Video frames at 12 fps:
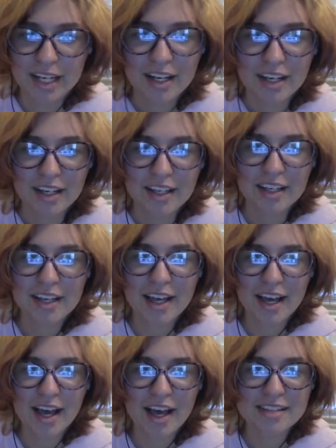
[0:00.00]

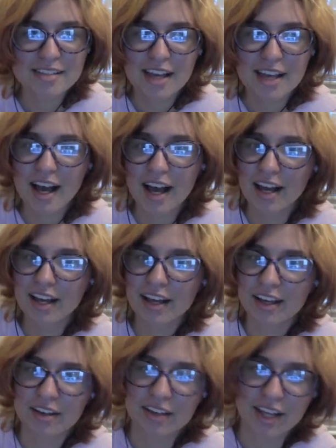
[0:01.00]
Yes, I
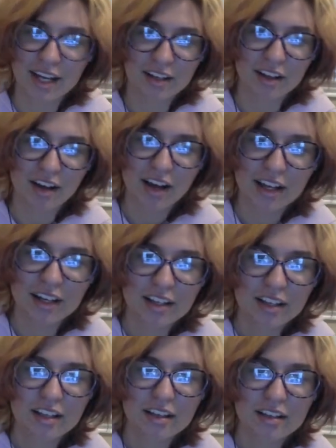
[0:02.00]
hear that a lot.
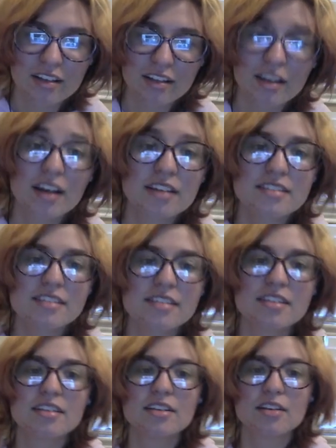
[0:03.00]

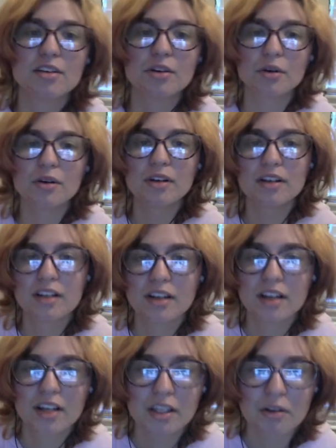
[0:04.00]
Continue.
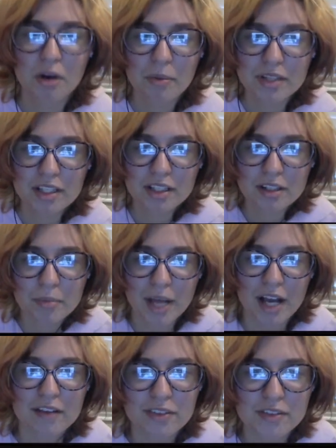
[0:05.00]
You open the little
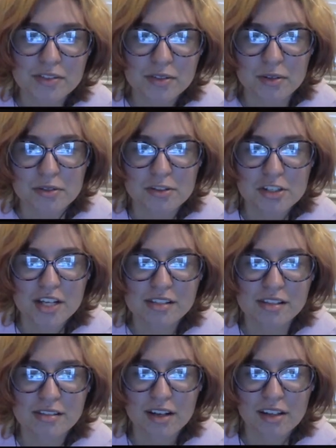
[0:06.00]
bag full of screws. Jesus,
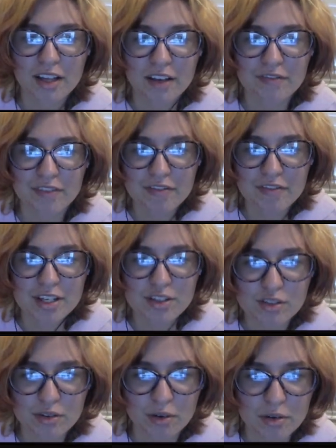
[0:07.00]
there are like 50
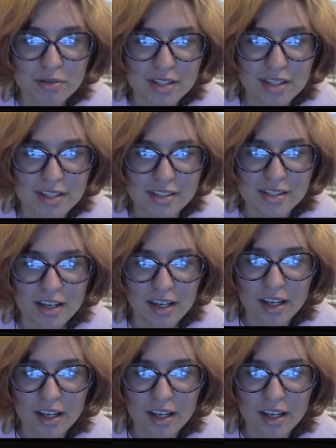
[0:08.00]
screws to this thing.